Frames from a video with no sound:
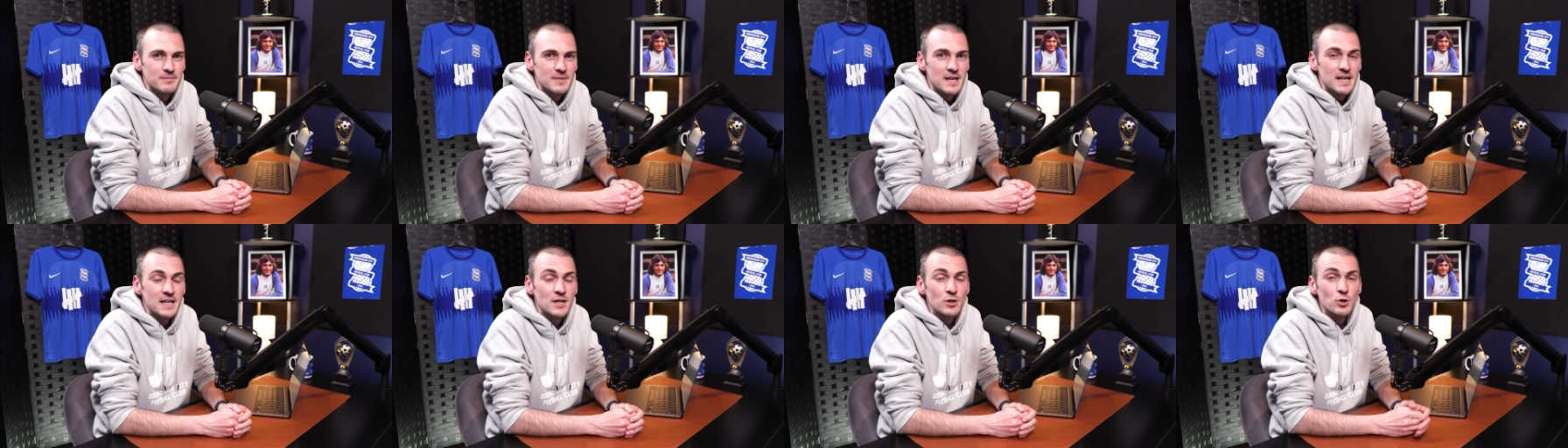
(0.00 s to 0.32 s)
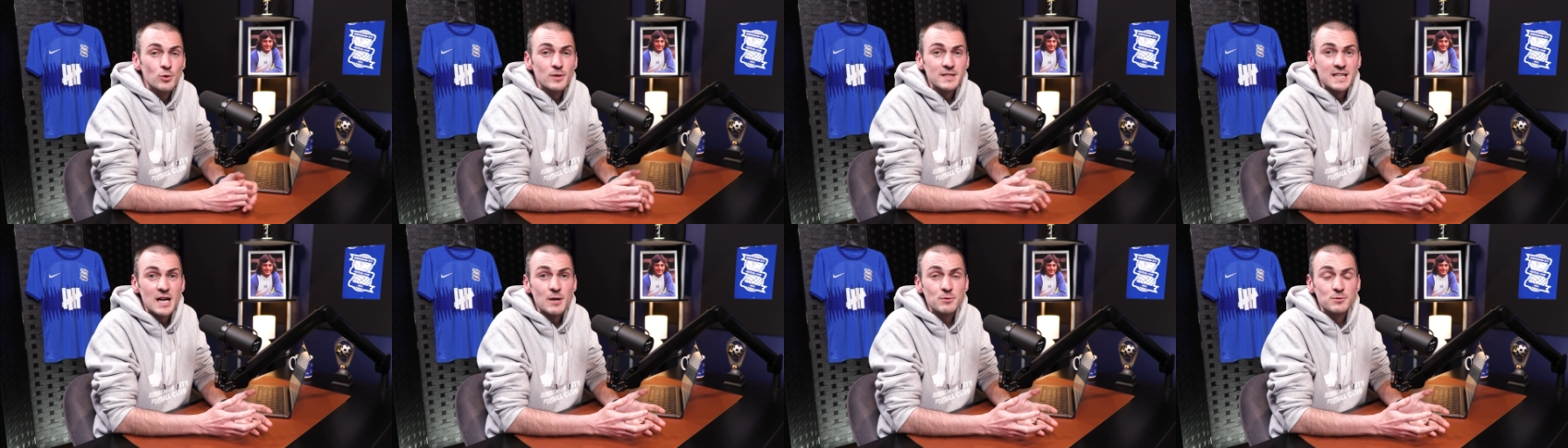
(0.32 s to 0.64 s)
And it
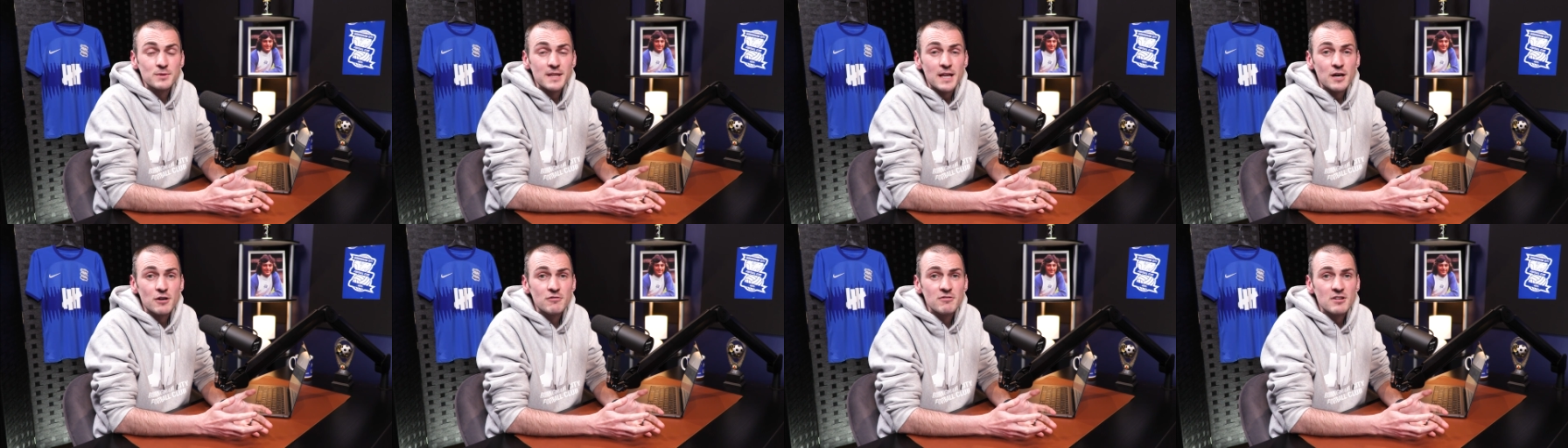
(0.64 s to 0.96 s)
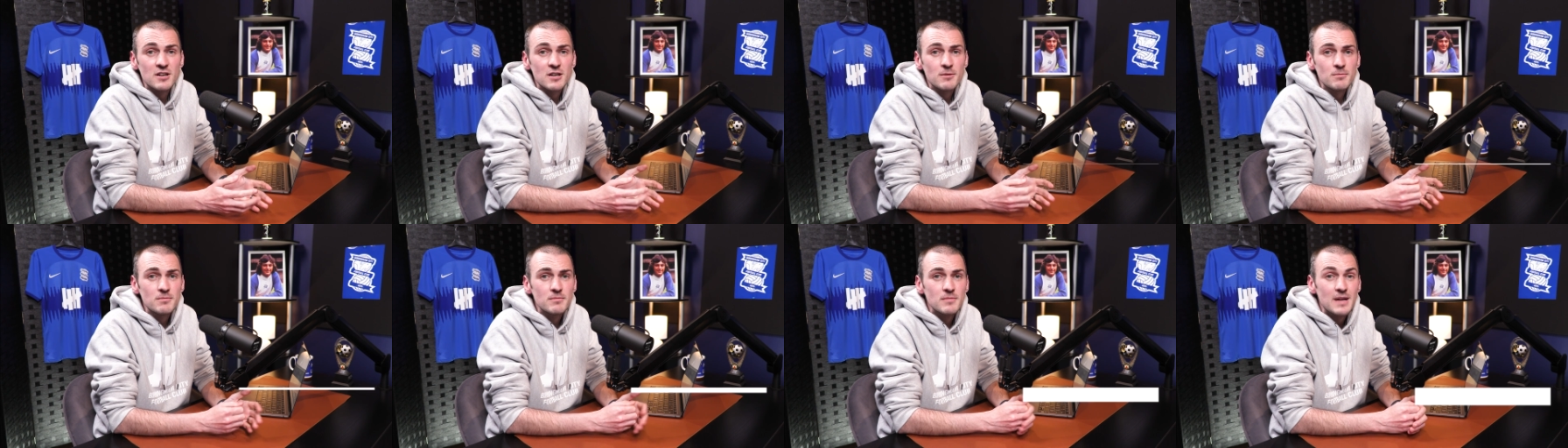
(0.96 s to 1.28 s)
always helps with the
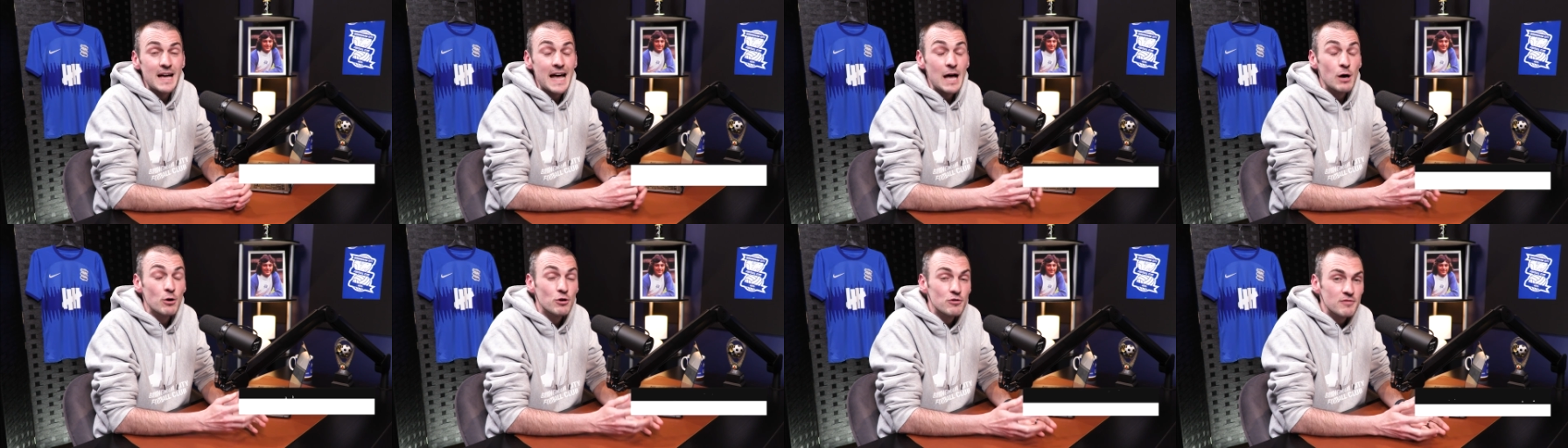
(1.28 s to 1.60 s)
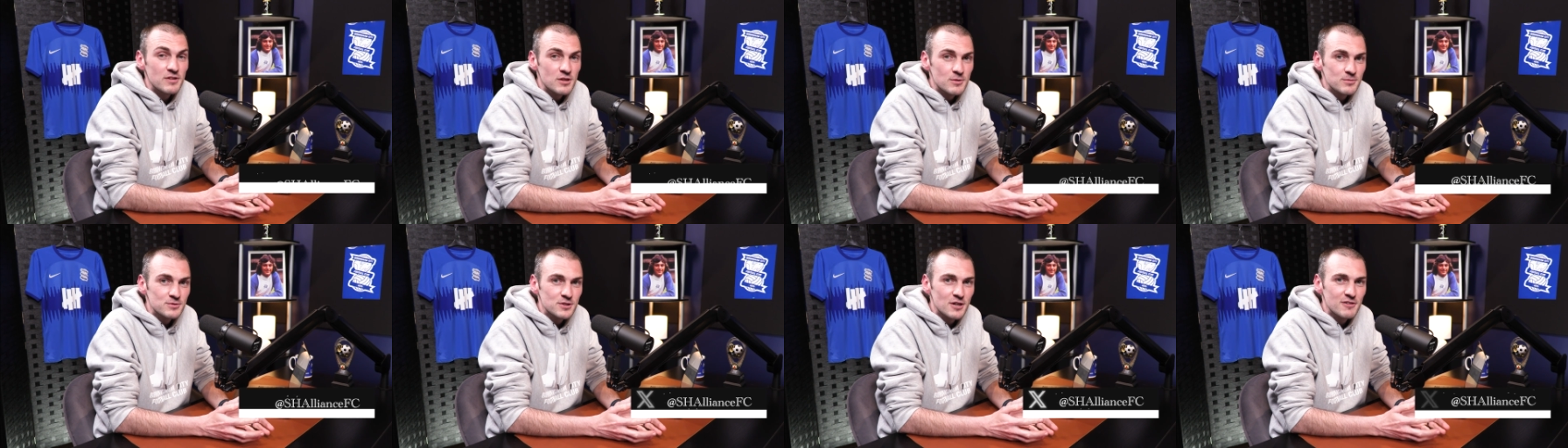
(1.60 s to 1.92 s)
algorithm,
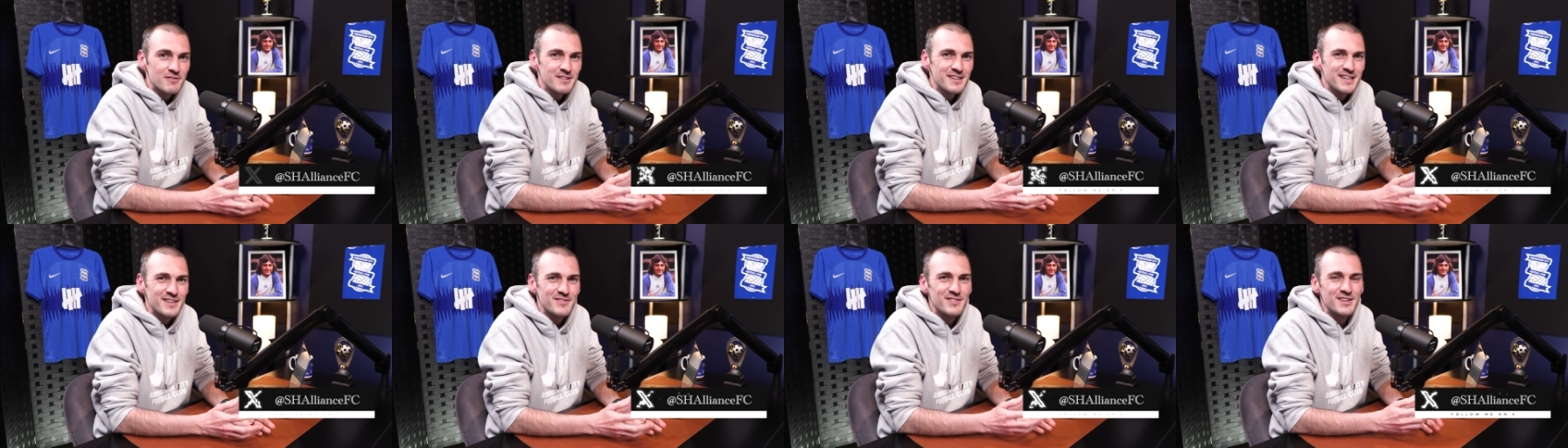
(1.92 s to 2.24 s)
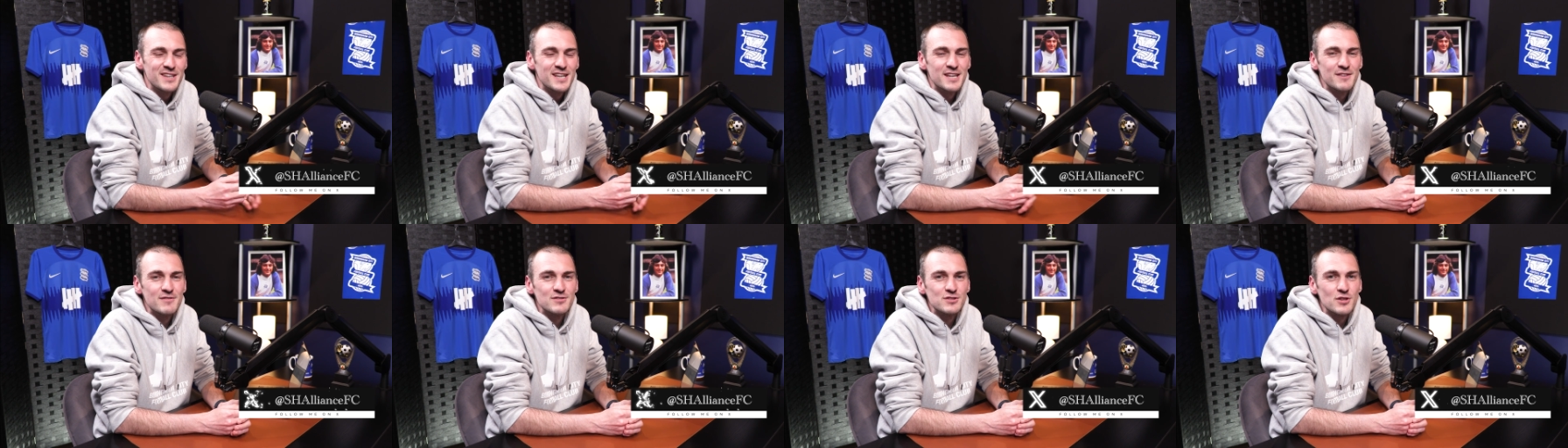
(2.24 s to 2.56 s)
if you
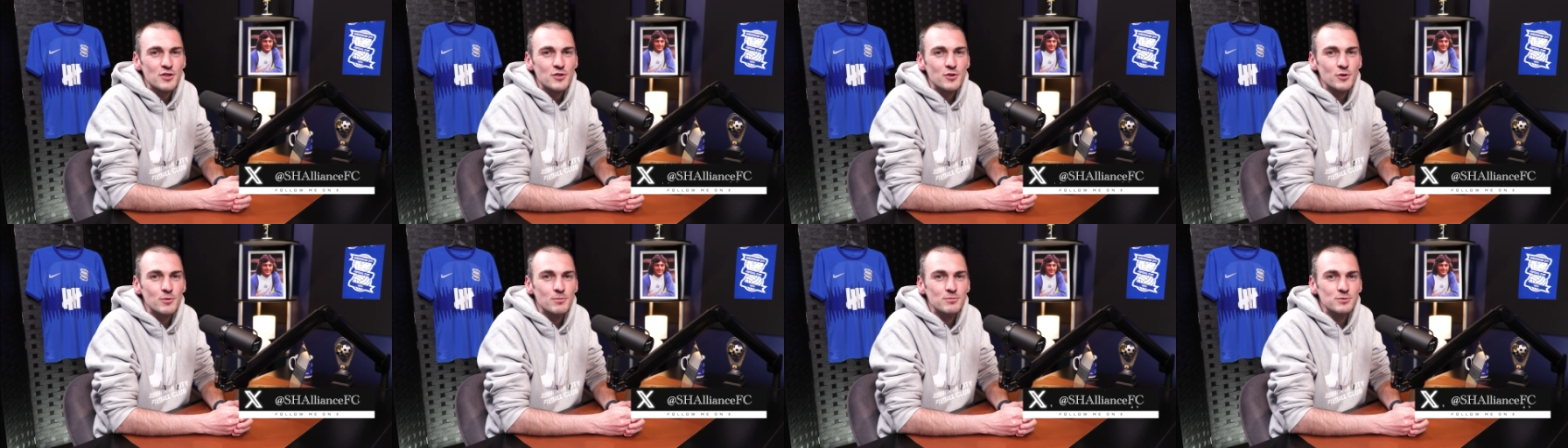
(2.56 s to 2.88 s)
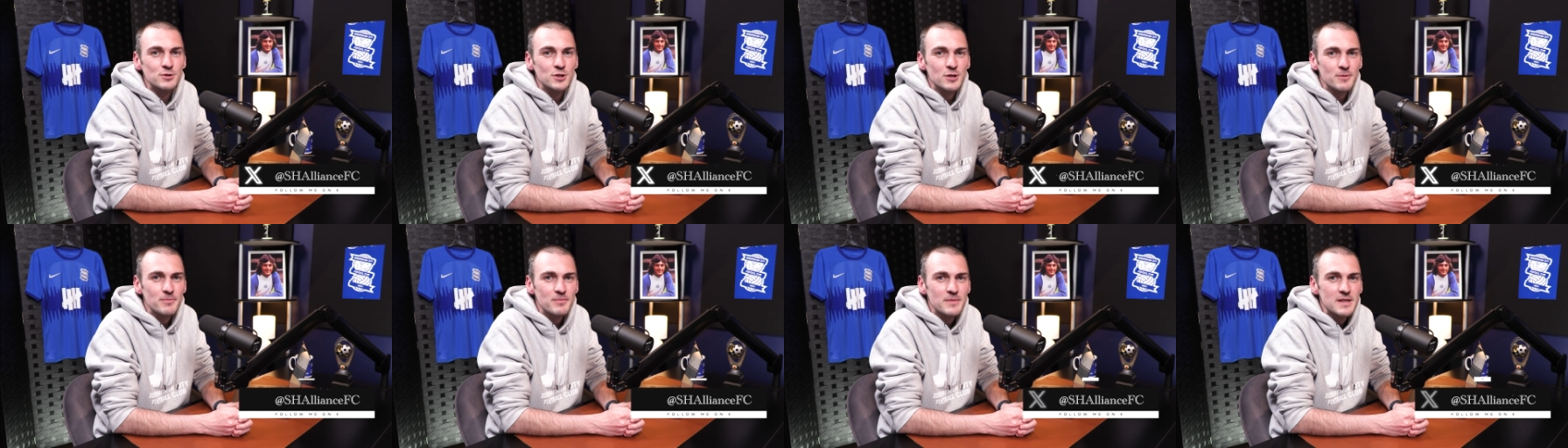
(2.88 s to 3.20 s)
can give us a
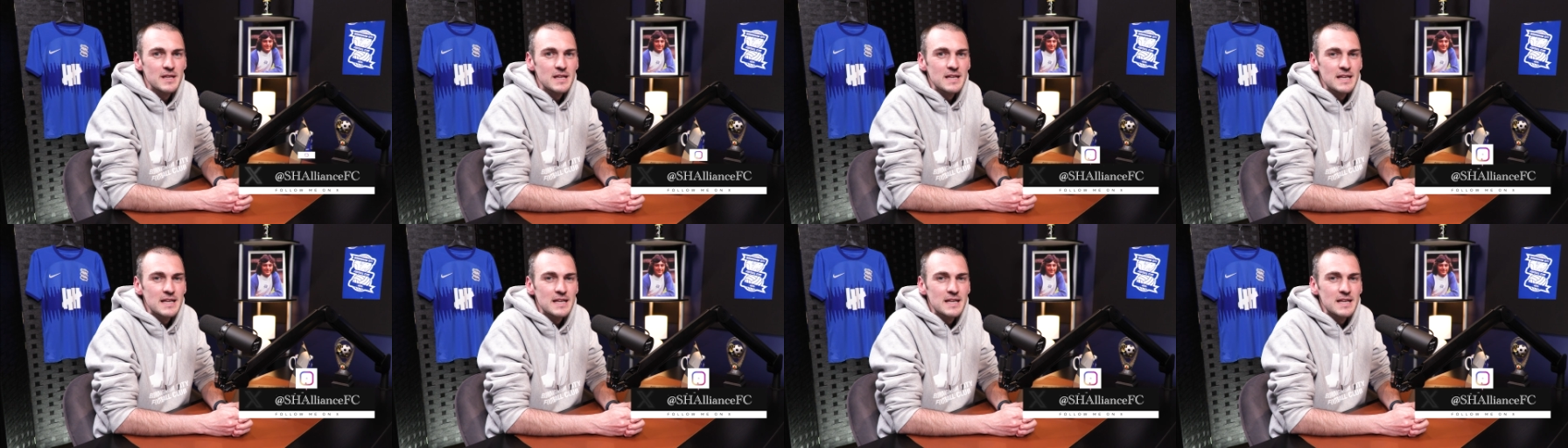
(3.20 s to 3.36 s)
thumbs up.